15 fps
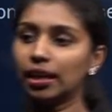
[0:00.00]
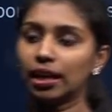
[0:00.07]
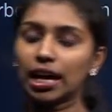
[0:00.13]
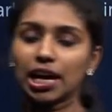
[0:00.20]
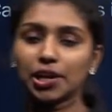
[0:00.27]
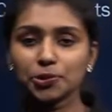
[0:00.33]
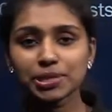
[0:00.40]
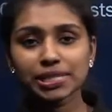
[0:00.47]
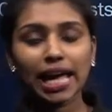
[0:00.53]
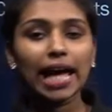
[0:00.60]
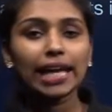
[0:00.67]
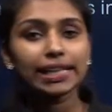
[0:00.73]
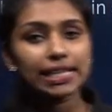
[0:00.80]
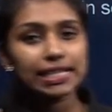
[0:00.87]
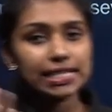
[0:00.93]
Arush,
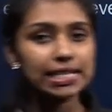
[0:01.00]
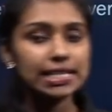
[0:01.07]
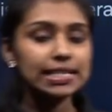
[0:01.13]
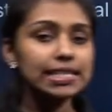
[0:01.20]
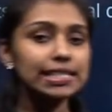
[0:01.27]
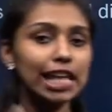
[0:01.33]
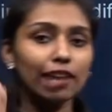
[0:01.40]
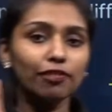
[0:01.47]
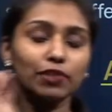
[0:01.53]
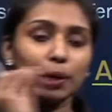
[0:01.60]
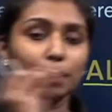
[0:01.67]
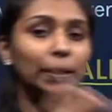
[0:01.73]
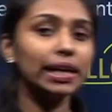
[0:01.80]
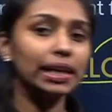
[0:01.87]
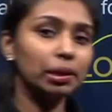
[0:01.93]
catenation is the
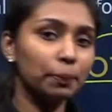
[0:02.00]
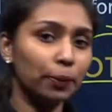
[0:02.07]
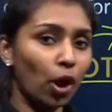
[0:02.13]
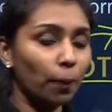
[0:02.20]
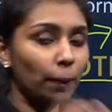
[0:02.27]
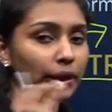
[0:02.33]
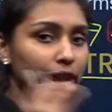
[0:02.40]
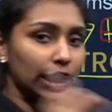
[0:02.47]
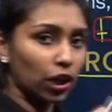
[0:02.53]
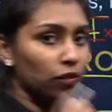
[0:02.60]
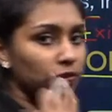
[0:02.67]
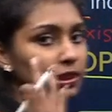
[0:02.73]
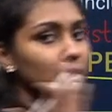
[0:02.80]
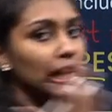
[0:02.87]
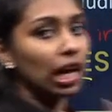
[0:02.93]
self-combining property of
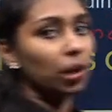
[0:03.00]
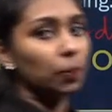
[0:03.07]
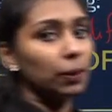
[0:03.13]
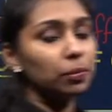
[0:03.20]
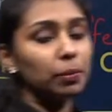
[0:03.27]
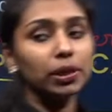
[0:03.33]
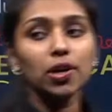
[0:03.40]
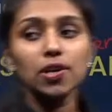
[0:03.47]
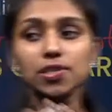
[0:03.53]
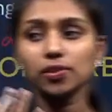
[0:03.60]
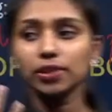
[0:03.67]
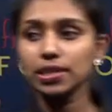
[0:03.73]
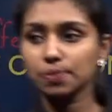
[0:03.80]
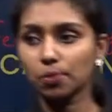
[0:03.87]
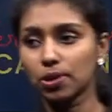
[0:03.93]
the carbon because of
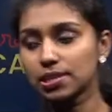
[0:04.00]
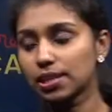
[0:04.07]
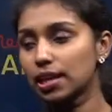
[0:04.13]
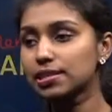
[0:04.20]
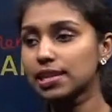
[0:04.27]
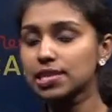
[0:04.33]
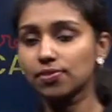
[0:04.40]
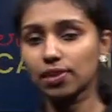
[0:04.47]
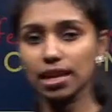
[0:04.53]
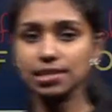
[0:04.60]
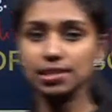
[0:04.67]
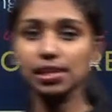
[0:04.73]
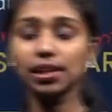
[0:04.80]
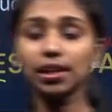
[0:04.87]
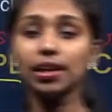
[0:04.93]
the small size as well as
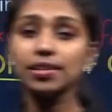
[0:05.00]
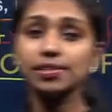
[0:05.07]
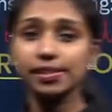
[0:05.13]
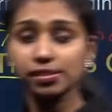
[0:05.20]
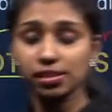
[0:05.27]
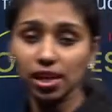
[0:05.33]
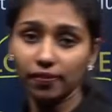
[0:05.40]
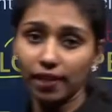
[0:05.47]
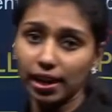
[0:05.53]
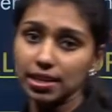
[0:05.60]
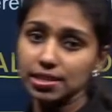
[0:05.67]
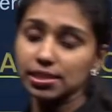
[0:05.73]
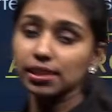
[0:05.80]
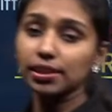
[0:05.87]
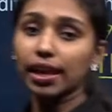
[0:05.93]
the
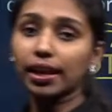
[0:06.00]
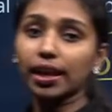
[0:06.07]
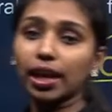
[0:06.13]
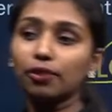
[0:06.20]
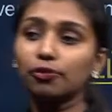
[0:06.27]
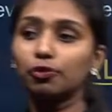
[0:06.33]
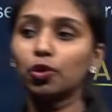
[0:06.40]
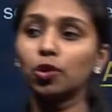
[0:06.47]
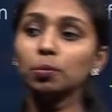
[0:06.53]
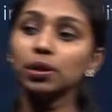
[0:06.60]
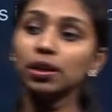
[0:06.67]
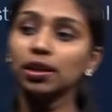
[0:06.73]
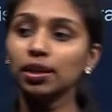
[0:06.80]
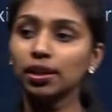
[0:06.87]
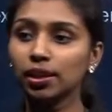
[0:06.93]
tetravalency.
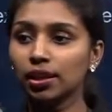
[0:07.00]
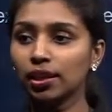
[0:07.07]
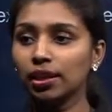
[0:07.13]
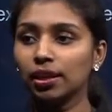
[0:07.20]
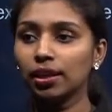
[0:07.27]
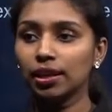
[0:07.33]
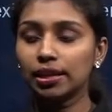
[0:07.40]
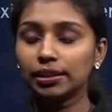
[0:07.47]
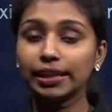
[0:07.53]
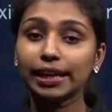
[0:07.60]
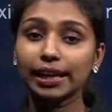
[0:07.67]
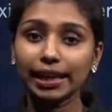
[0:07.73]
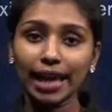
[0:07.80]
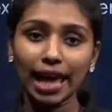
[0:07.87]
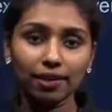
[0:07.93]
They
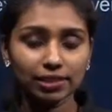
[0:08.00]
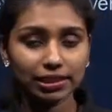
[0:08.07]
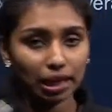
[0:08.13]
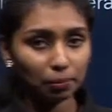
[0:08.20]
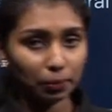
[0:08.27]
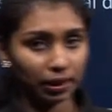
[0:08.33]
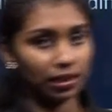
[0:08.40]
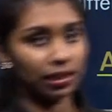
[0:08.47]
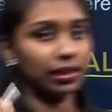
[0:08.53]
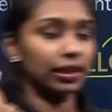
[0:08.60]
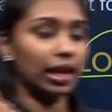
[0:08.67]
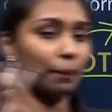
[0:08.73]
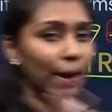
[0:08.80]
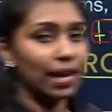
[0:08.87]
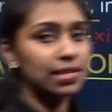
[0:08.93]
can have the
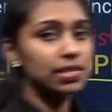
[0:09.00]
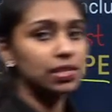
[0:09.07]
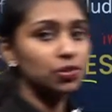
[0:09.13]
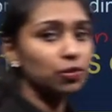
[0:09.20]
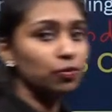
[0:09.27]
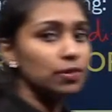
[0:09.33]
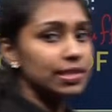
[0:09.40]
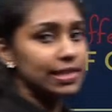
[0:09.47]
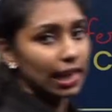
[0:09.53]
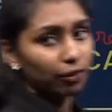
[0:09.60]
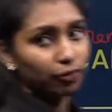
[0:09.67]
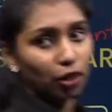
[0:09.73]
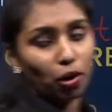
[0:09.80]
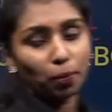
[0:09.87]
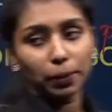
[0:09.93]
capacity of
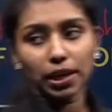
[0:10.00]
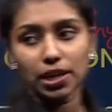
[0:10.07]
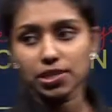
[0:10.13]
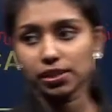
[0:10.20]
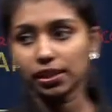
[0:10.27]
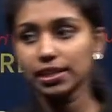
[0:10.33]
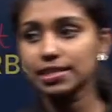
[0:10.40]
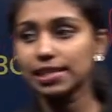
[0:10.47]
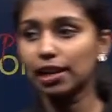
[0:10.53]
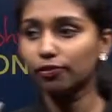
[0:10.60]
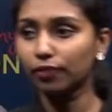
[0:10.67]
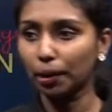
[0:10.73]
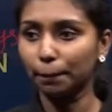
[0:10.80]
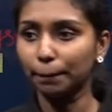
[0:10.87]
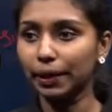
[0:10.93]
self-combination, right?
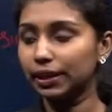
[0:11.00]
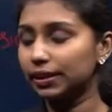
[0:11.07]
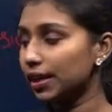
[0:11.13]
Self-combine.